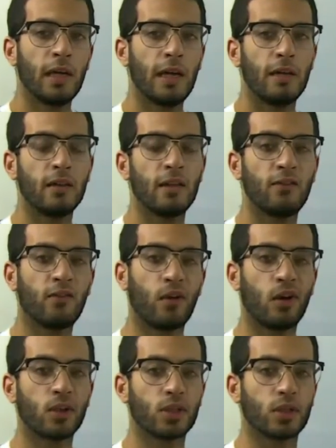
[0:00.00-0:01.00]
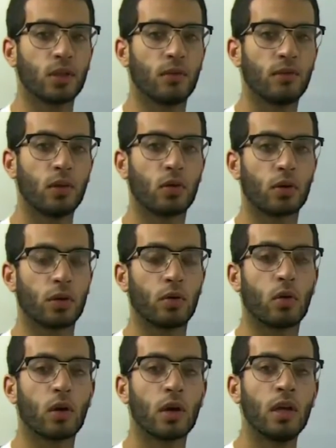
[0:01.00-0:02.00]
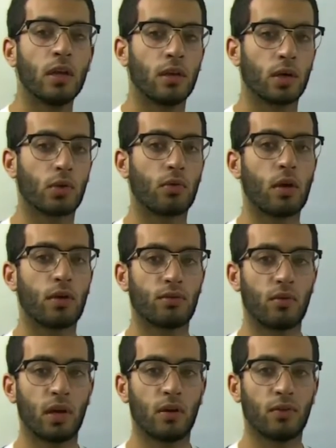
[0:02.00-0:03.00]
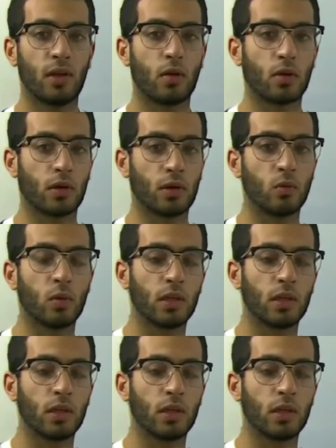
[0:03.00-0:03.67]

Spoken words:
in the function of the organ, or the growth rate of the organ.